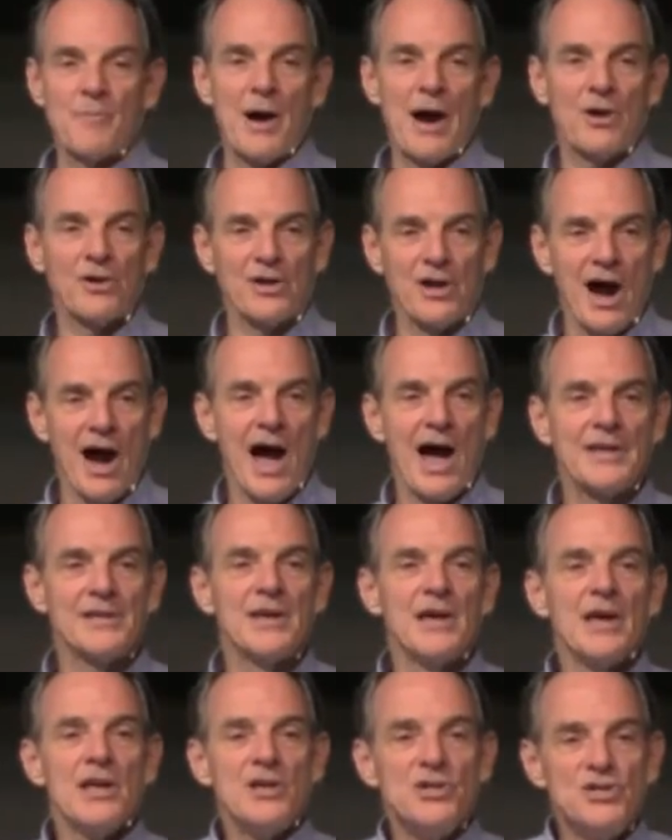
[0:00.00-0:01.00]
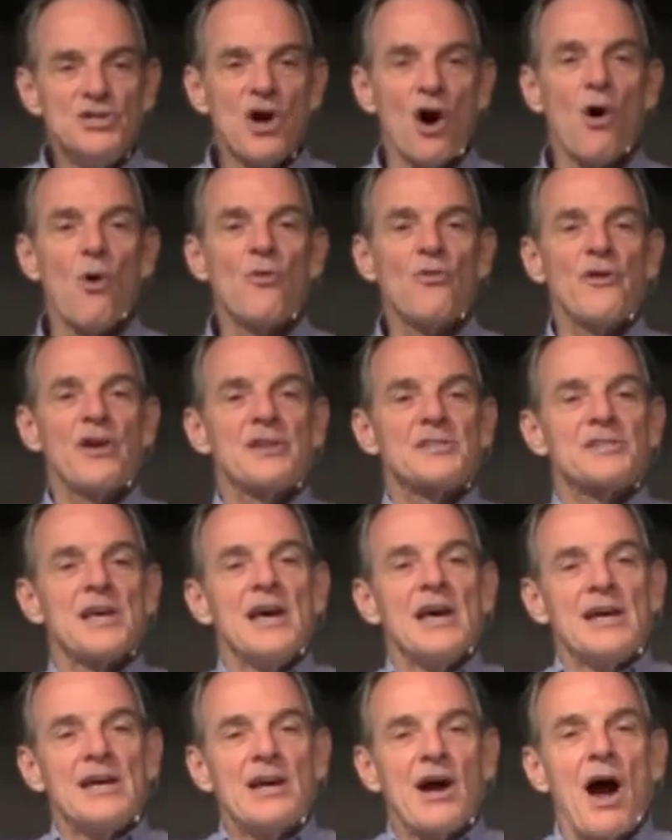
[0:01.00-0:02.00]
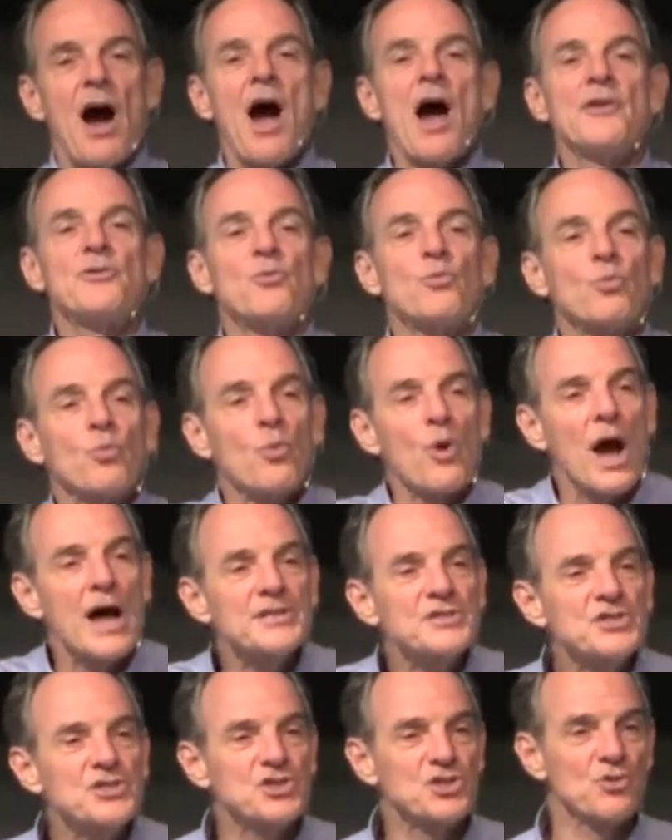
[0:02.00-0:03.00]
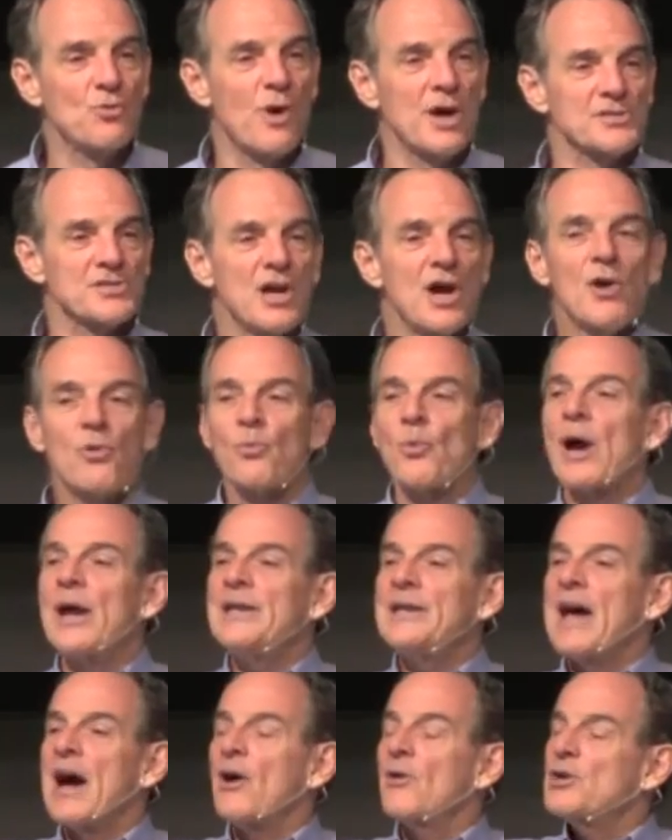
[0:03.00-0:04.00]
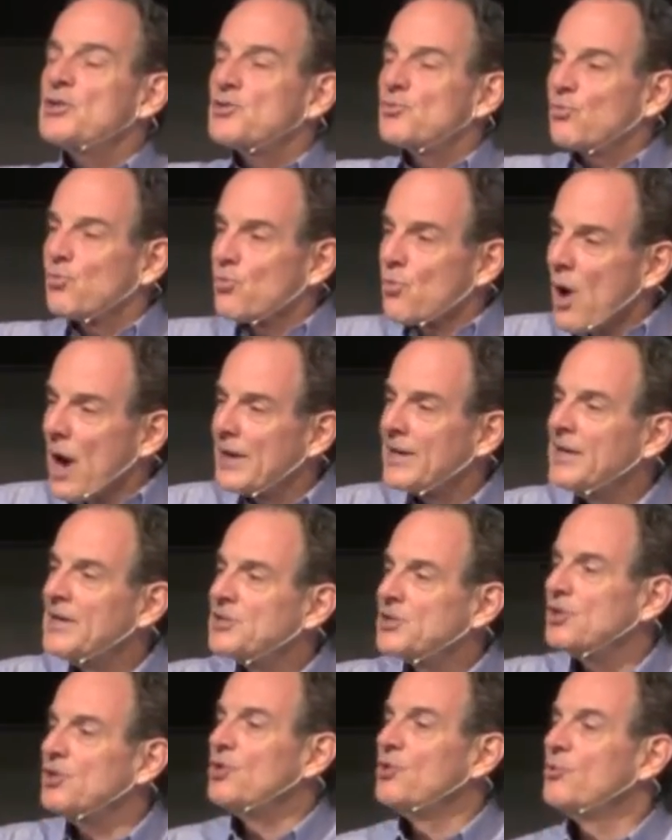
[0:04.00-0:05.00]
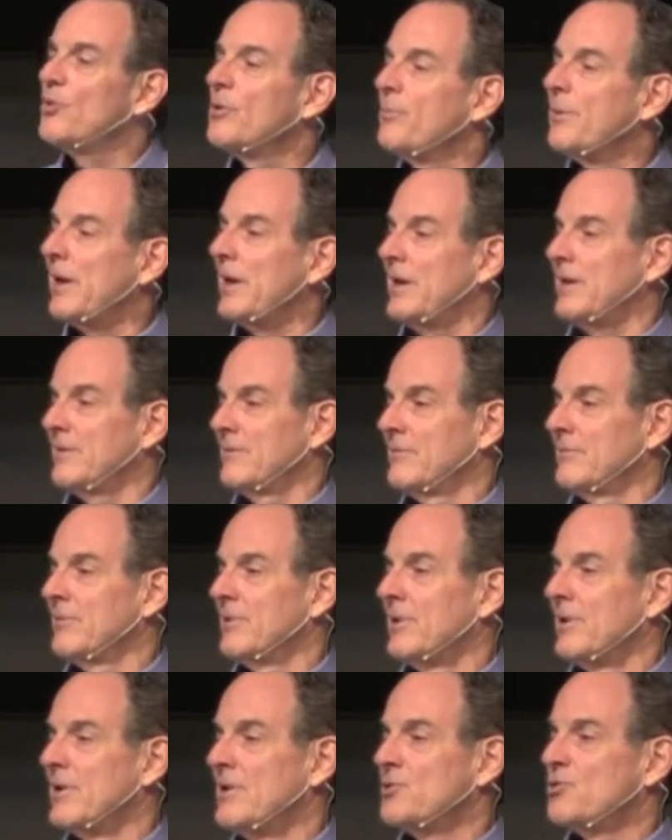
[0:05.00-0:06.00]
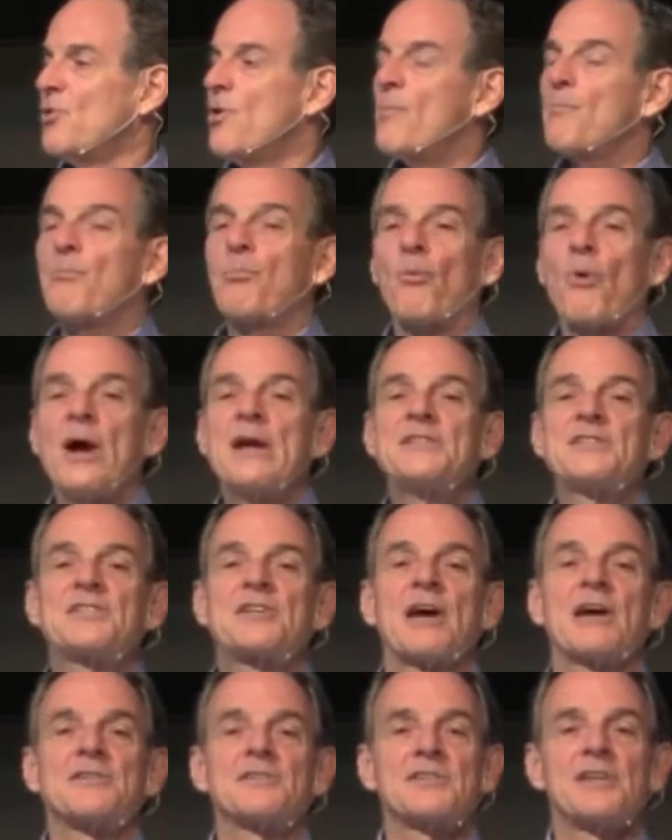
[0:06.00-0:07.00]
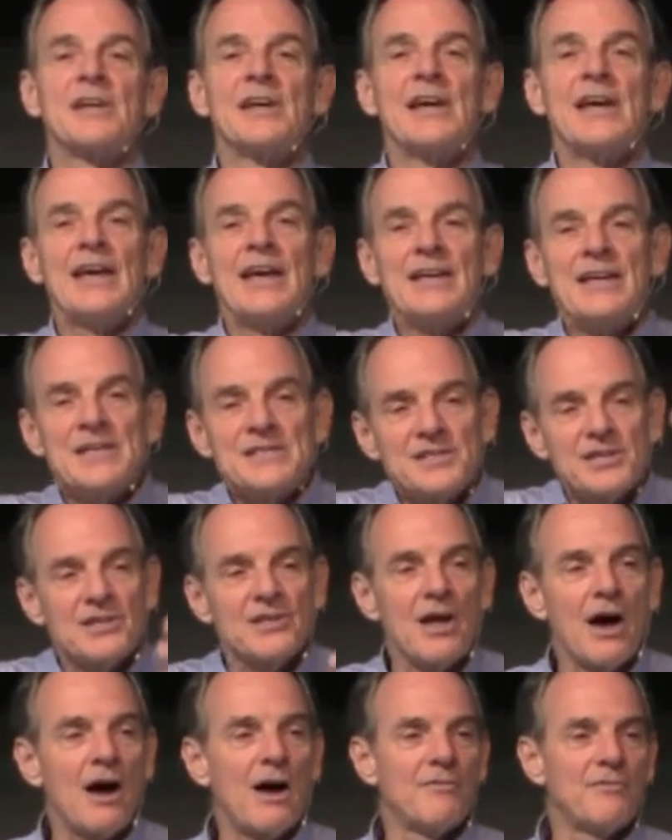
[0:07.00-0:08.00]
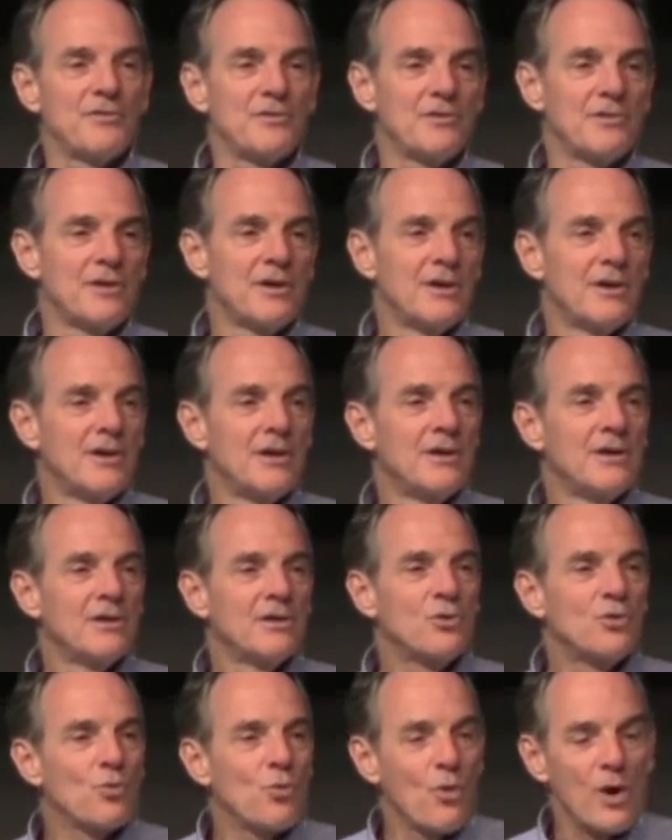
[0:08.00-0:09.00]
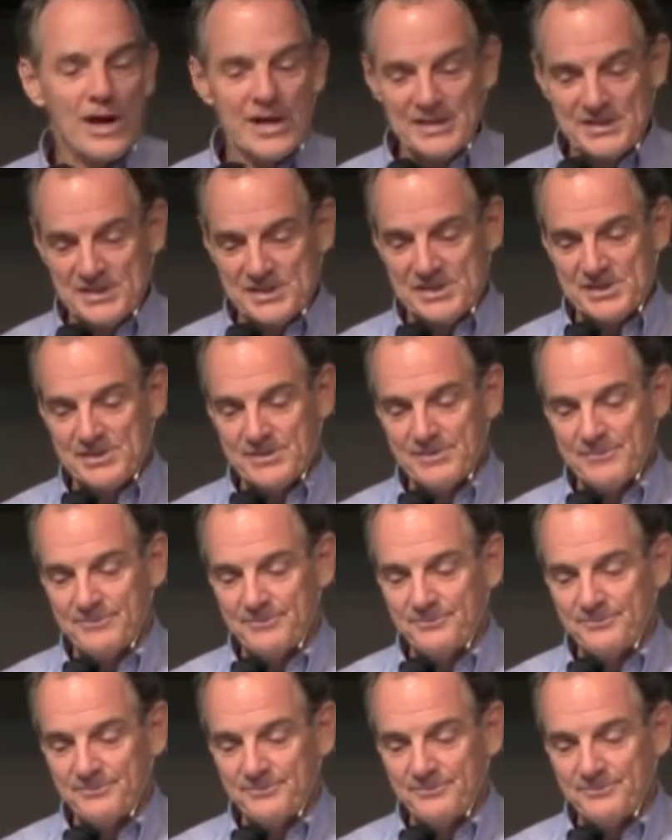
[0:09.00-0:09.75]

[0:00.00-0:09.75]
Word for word: about God, know this God runs to us. Right now, He's running to you and me to embrace us in His love and grace.